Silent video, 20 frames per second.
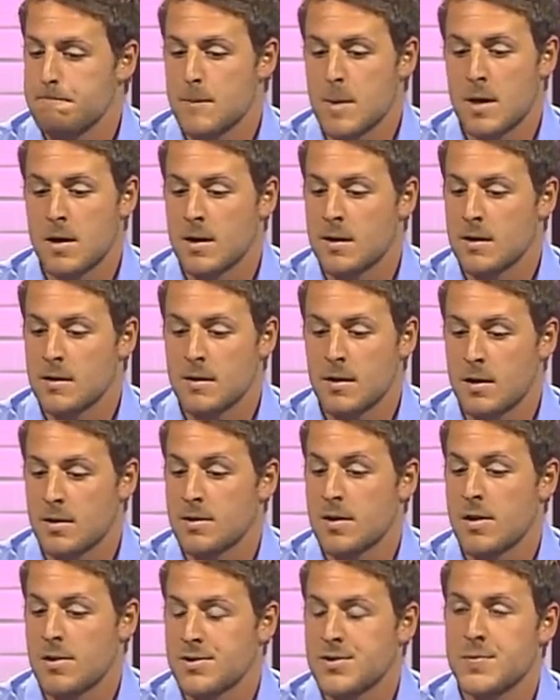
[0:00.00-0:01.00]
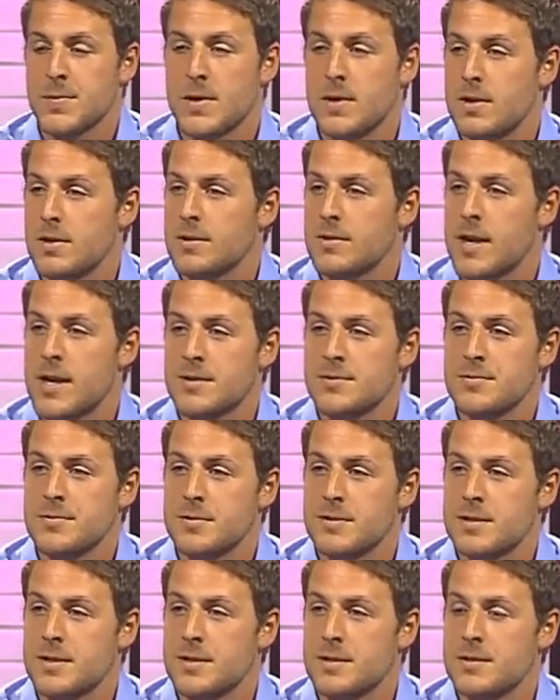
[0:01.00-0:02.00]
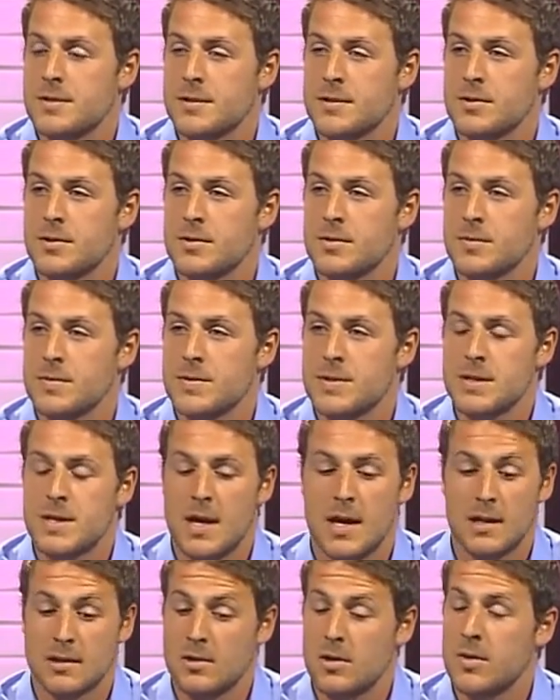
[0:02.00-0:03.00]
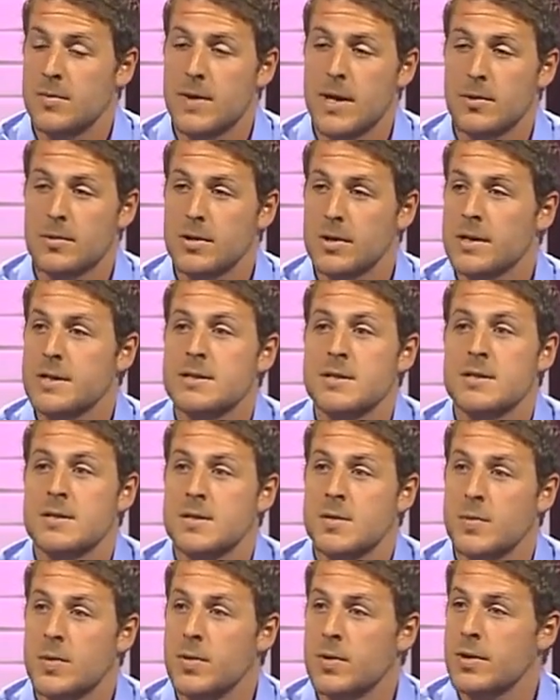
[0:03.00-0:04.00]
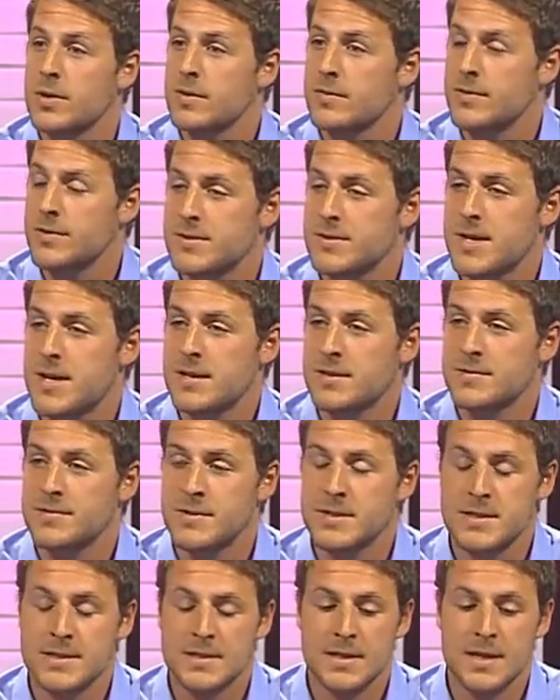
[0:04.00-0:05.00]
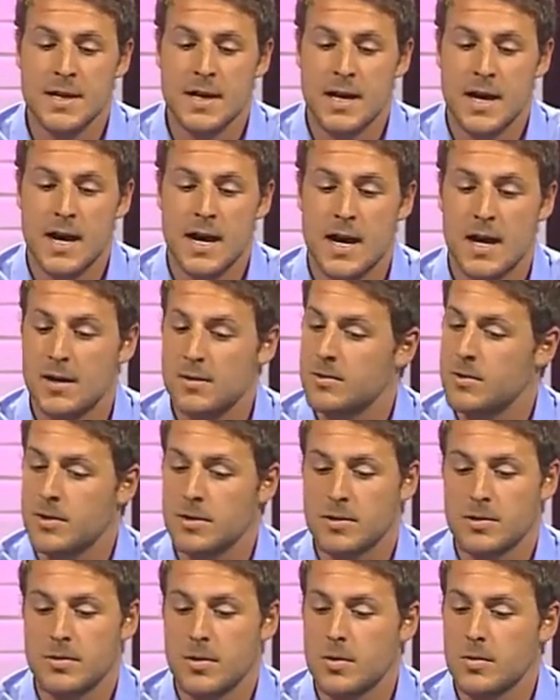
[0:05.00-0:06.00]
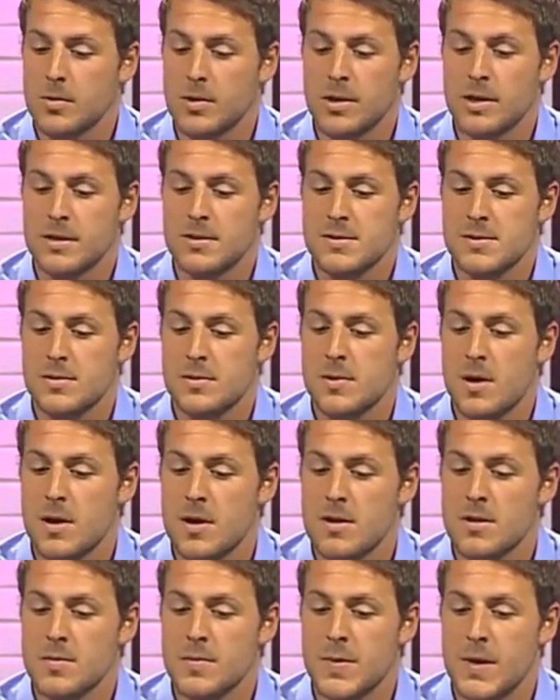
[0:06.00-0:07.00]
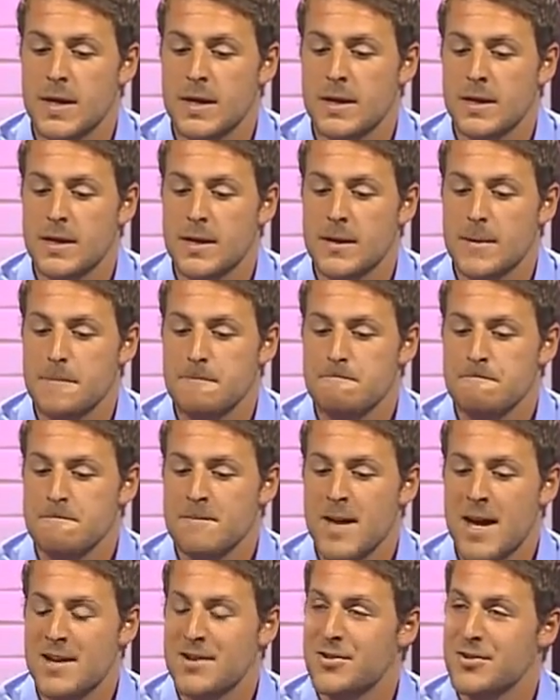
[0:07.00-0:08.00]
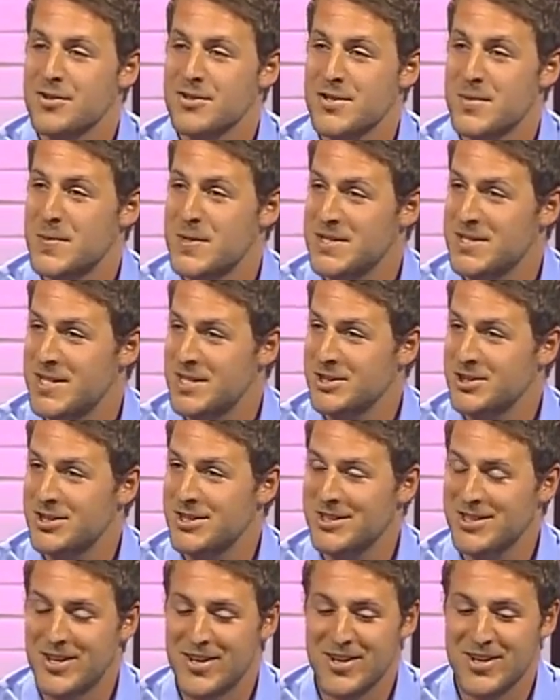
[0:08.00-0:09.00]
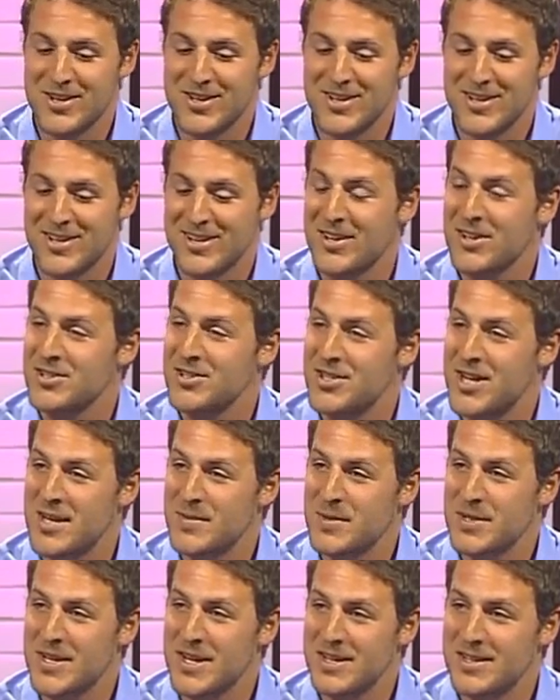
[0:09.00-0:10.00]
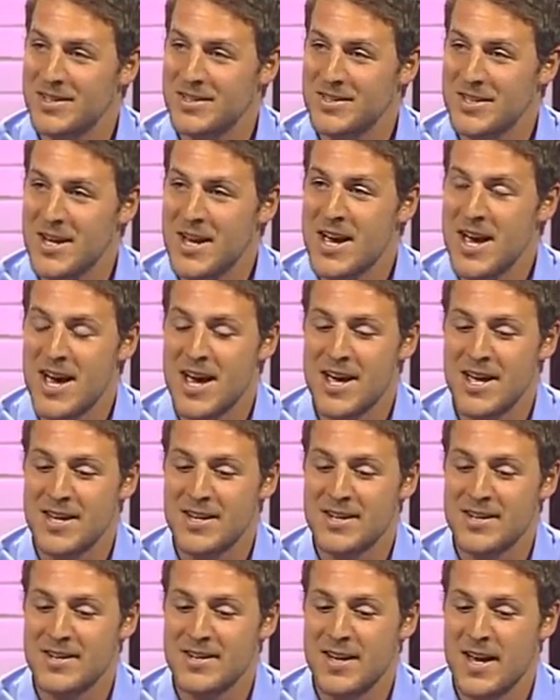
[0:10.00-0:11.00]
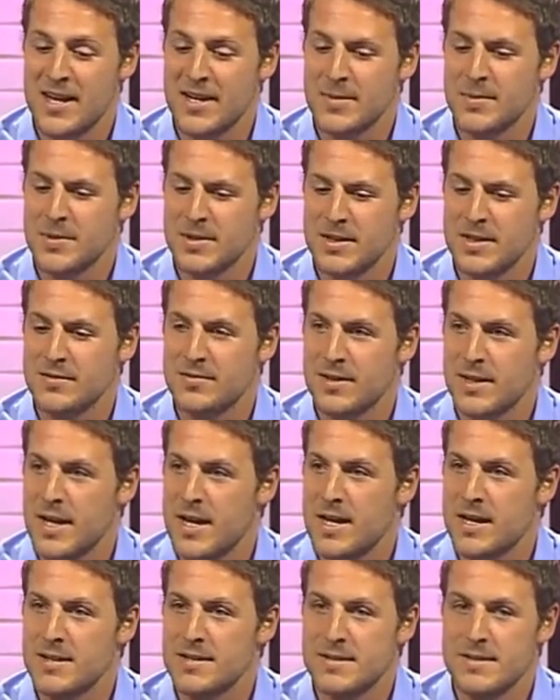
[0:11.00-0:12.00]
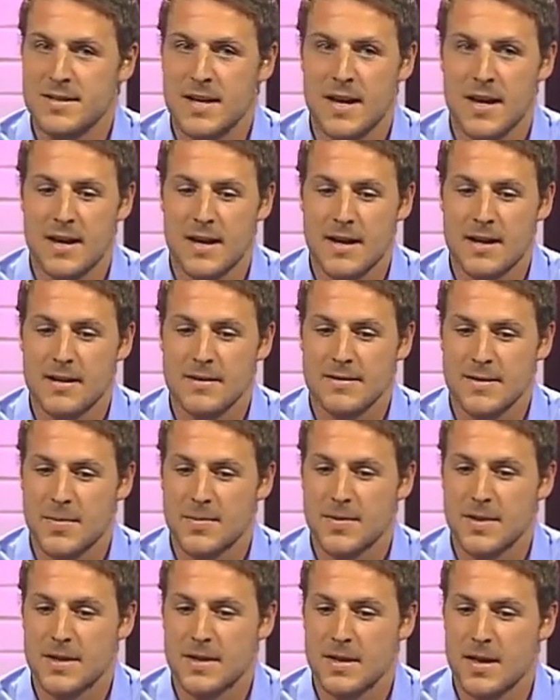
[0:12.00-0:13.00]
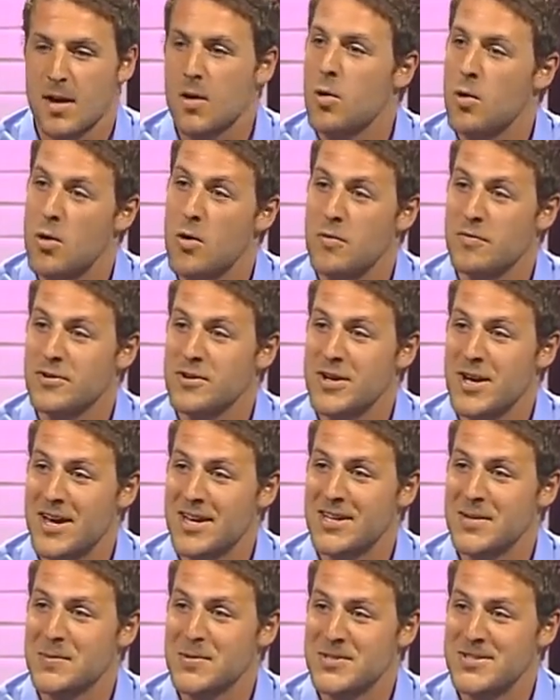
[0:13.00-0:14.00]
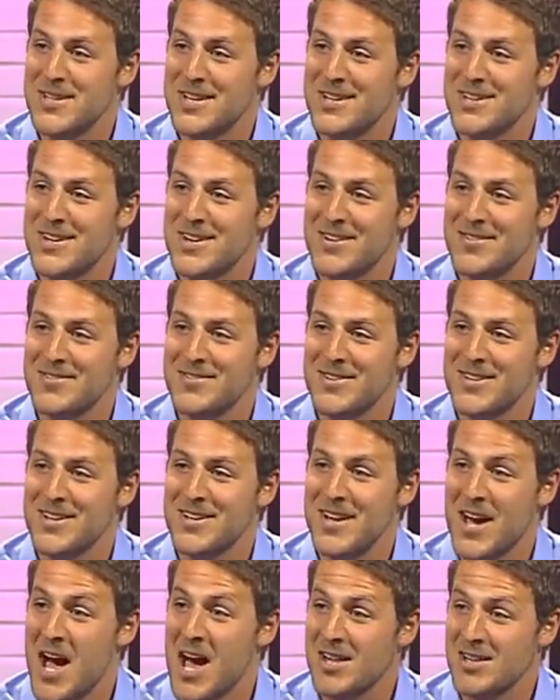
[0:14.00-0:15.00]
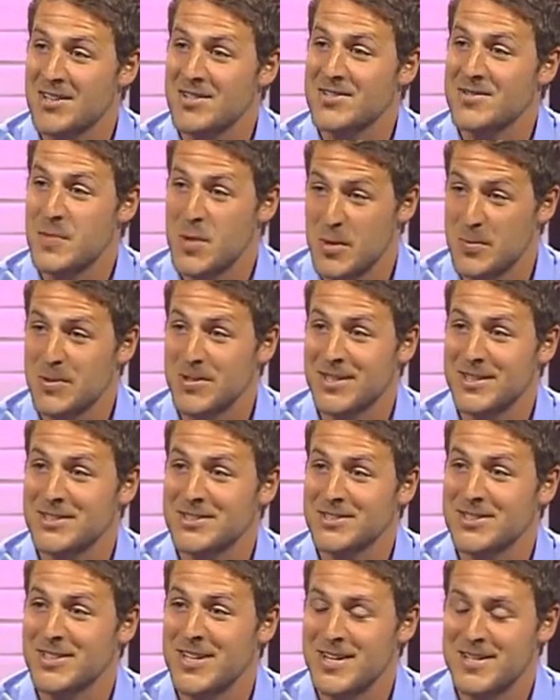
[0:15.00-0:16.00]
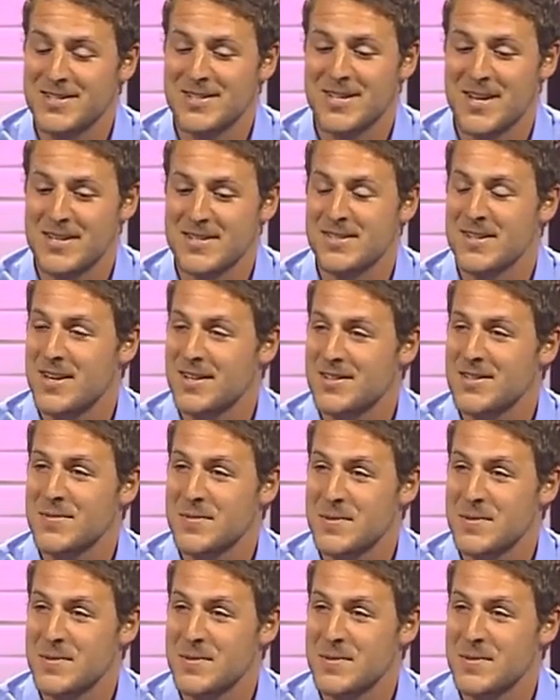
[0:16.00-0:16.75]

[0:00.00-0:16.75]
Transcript: are small grassroots citizen groups. A lot of my work is in support of activists who are working so hard. But I know there's a petition on Denman Island, and I believe it has something over 90% of the island's population has signed this